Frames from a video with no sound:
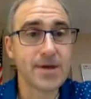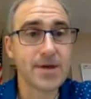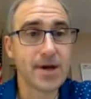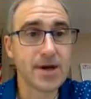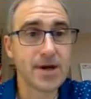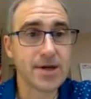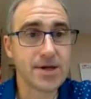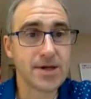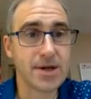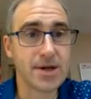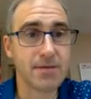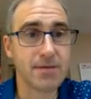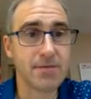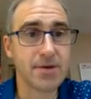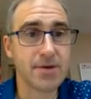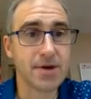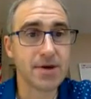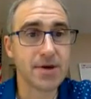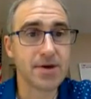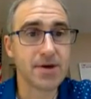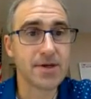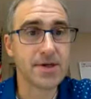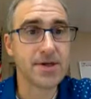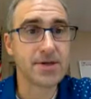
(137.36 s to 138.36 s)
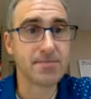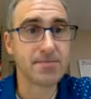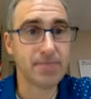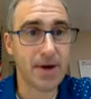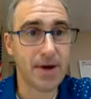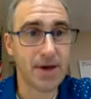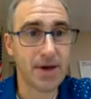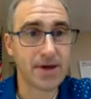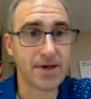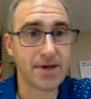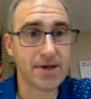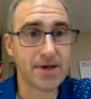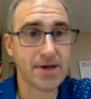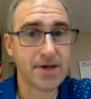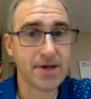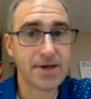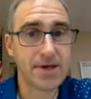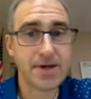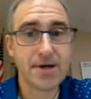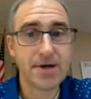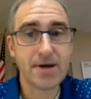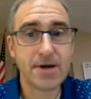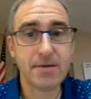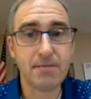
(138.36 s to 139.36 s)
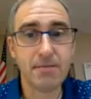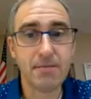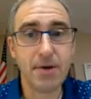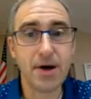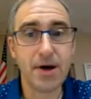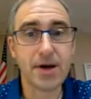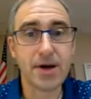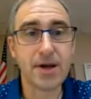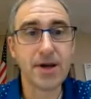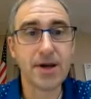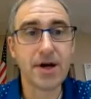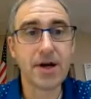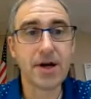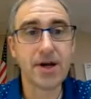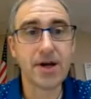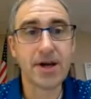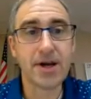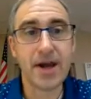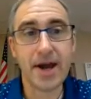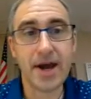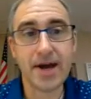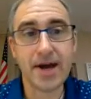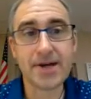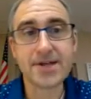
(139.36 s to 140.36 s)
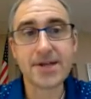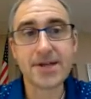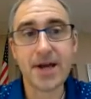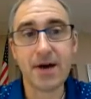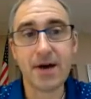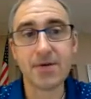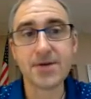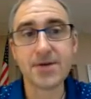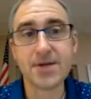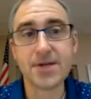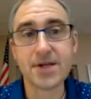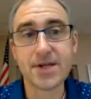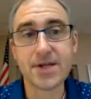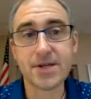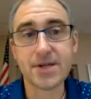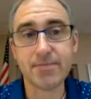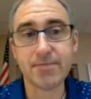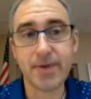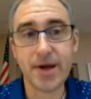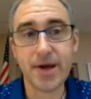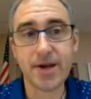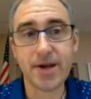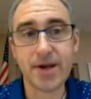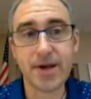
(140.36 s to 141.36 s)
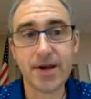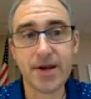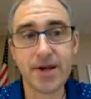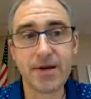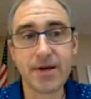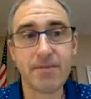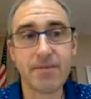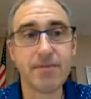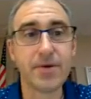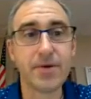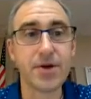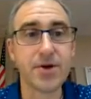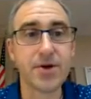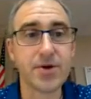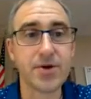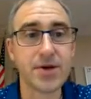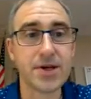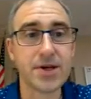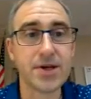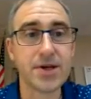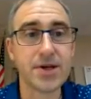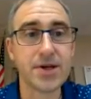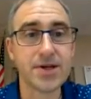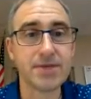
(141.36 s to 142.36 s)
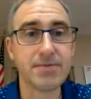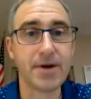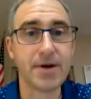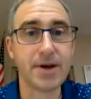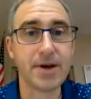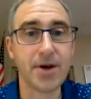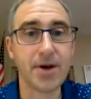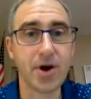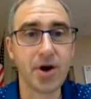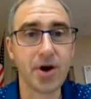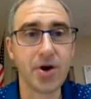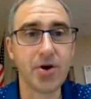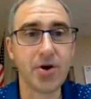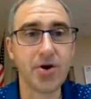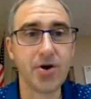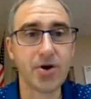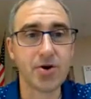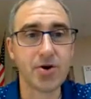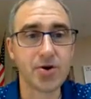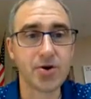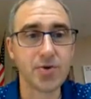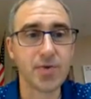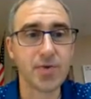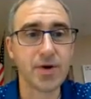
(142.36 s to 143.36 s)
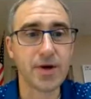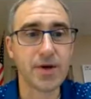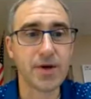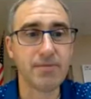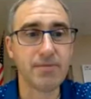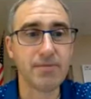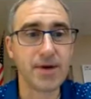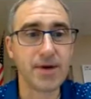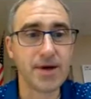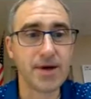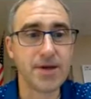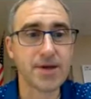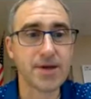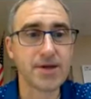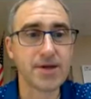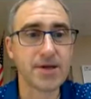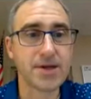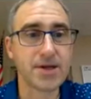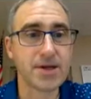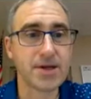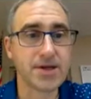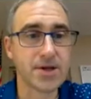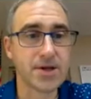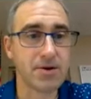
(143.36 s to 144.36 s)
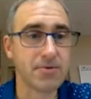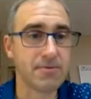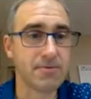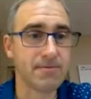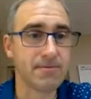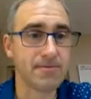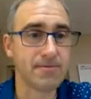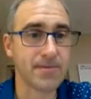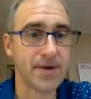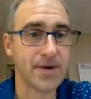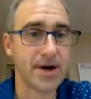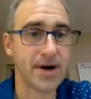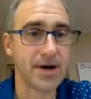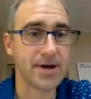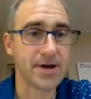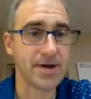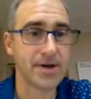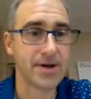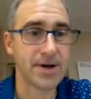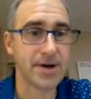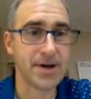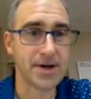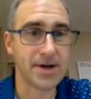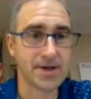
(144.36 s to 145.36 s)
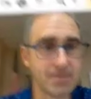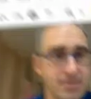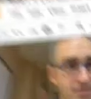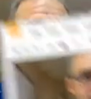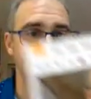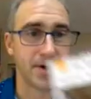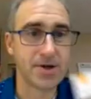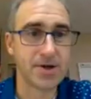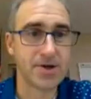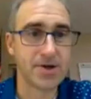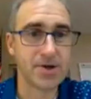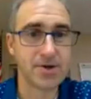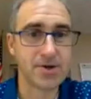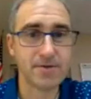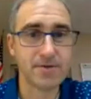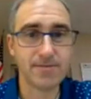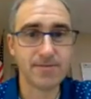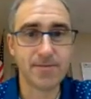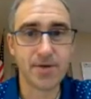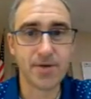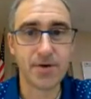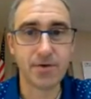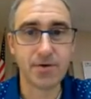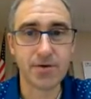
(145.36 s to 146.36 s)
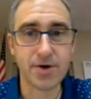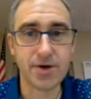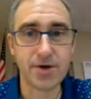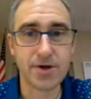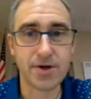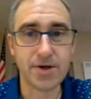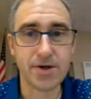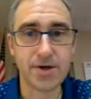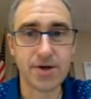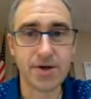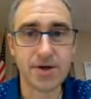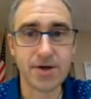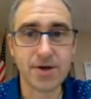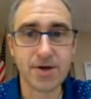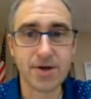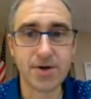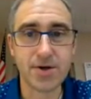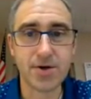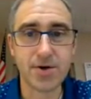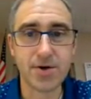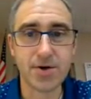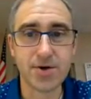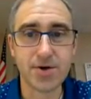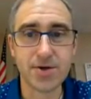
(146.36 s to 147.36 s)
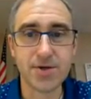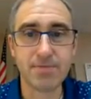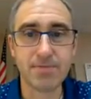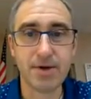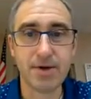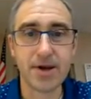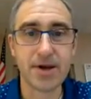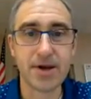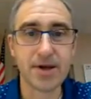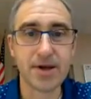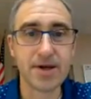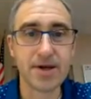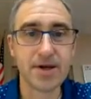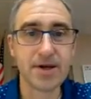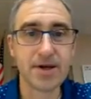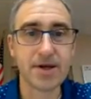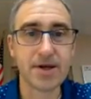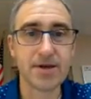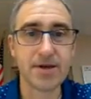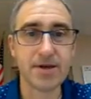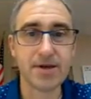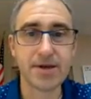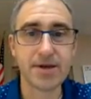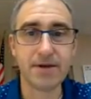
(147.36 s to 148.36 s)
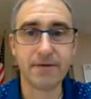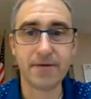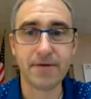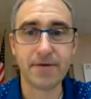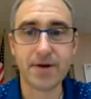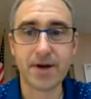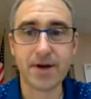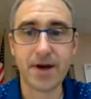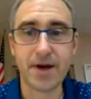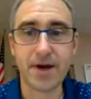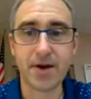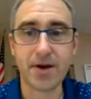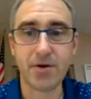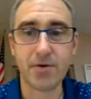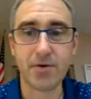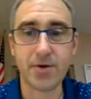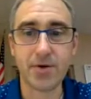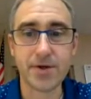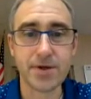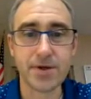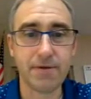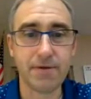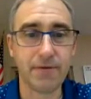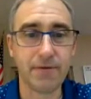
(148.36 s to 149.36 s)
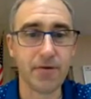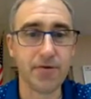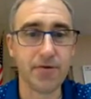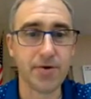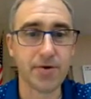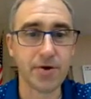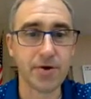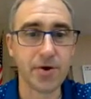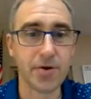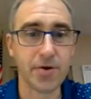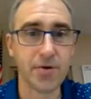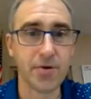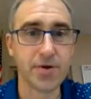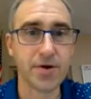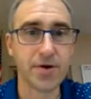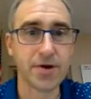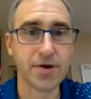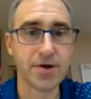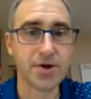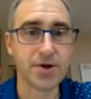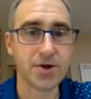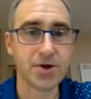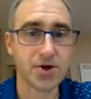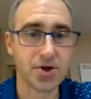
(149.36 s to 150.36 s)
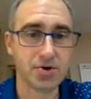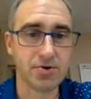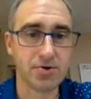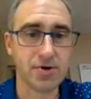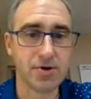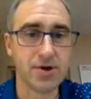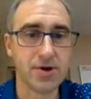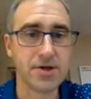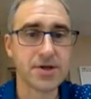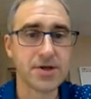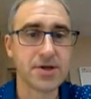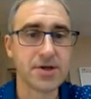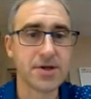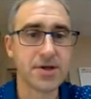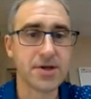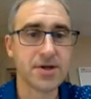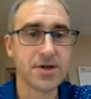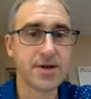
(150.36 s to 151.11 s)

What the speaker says: something spent. But an X counts as spending, but you need to spend all your 20 beans. So on to the next page. You're going to do your spending in the different categories: food, clothing, insurance,